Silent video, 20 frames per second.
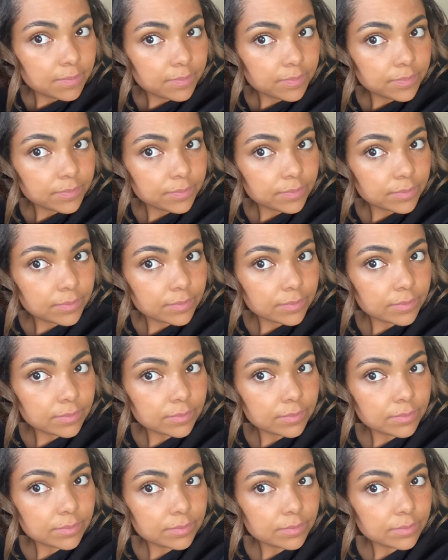
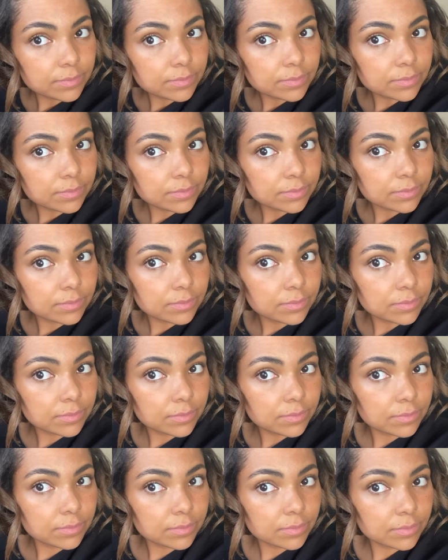
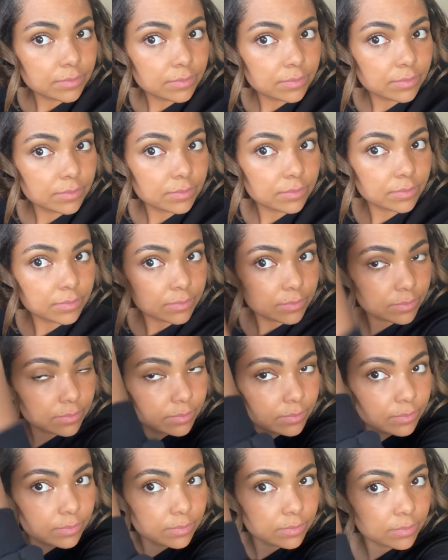
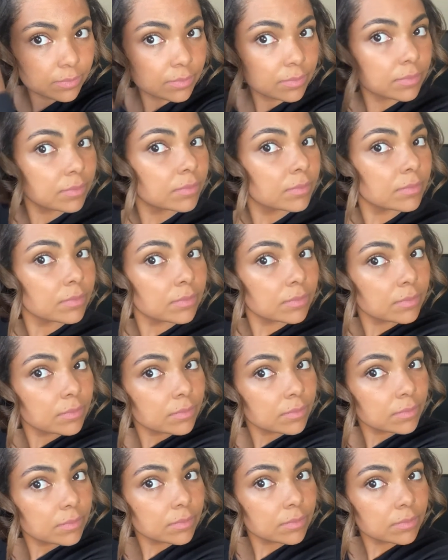
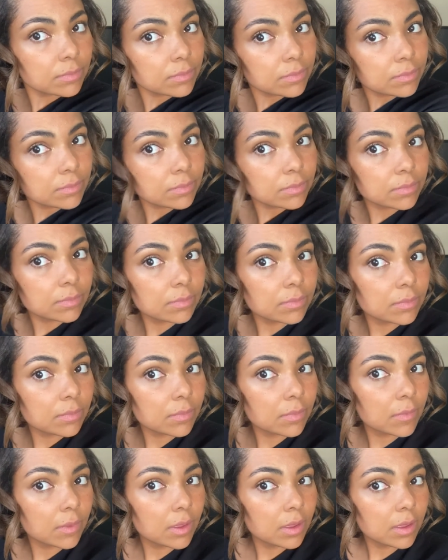(no one is talking)